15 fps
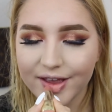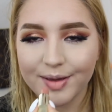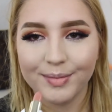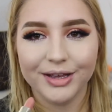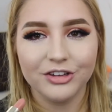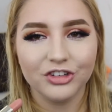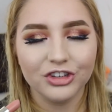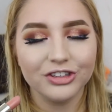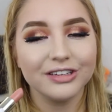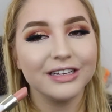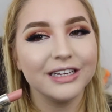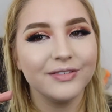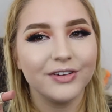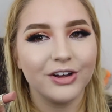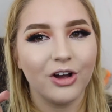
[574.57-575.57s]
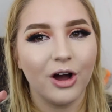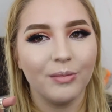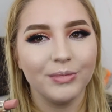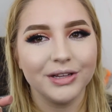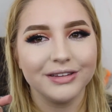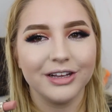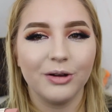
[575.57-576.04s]
And make sure to leave a
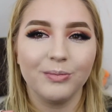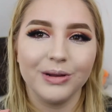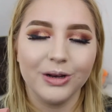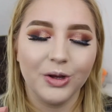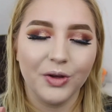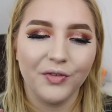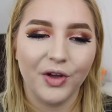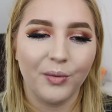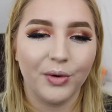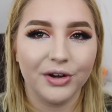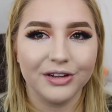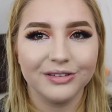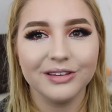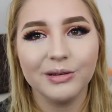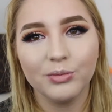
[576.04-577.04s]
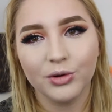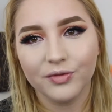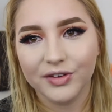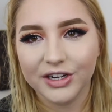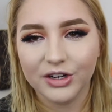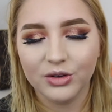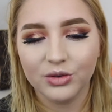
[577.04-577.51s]
comment down below if y'all want to see more
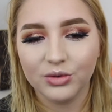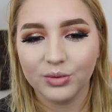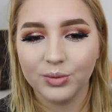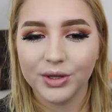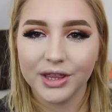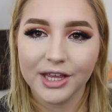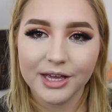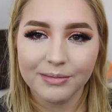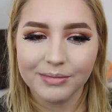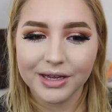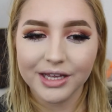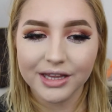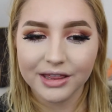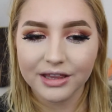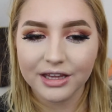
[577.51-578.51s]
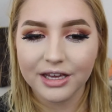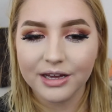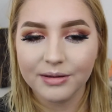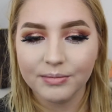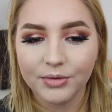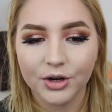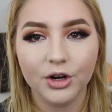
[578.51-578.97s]
videos with him in
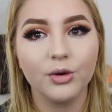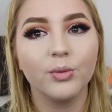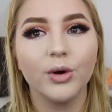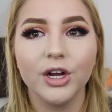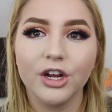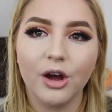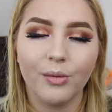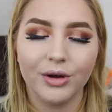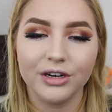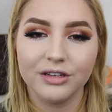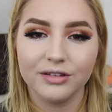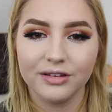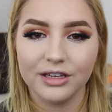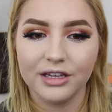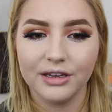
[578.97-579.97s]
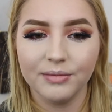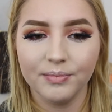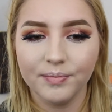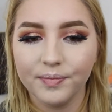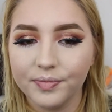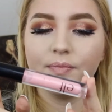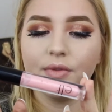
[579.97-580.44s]
them or what y'all want to see.
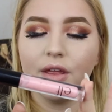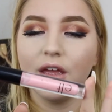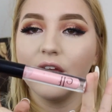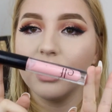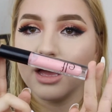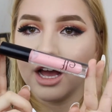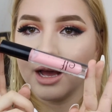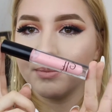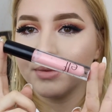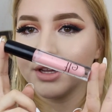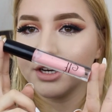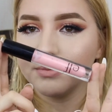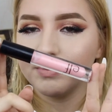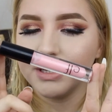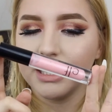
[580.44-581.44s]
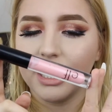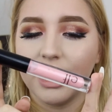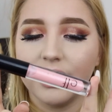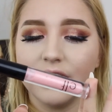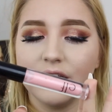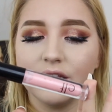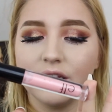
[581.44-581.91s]
I'm going to be
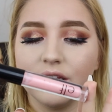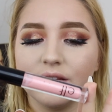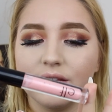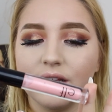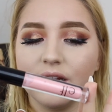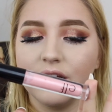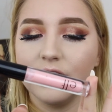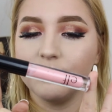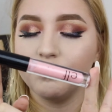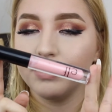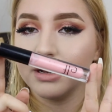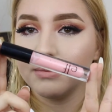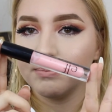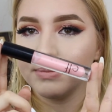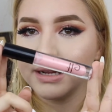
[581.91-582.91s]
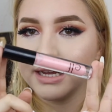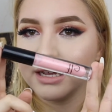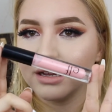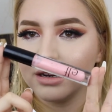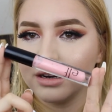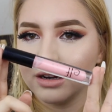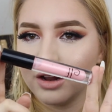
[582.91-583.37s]
adding this lip
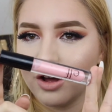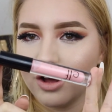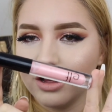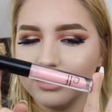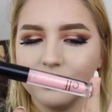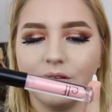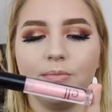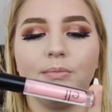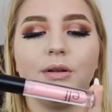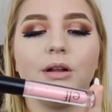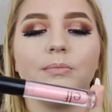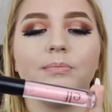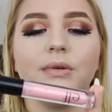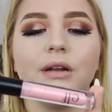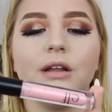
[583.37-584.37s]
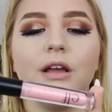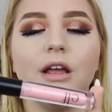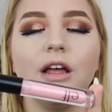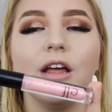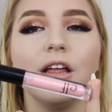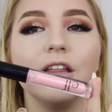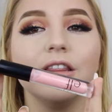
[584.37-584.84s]
plumping gloss.
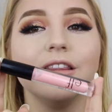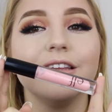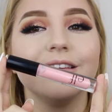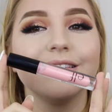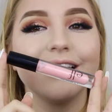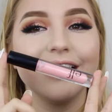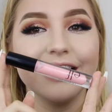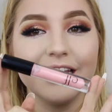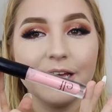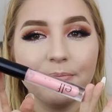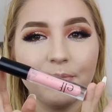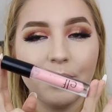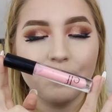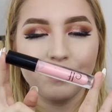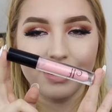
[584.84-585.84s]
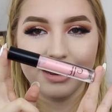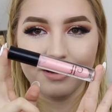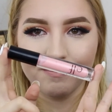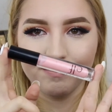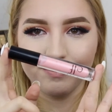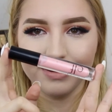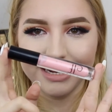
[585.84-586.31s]
This lip
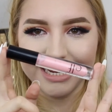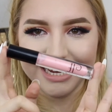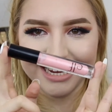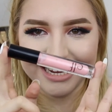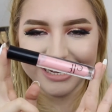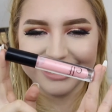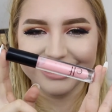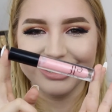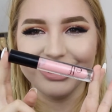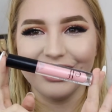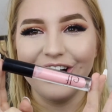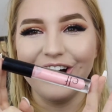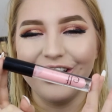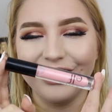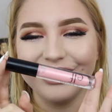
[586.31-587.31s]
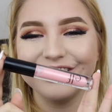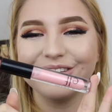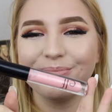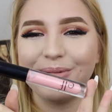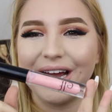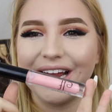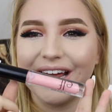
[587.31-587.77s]
plumping gloss
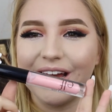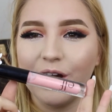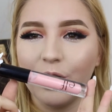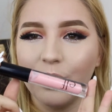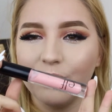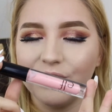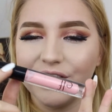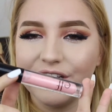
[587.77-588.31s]
by e.l.f.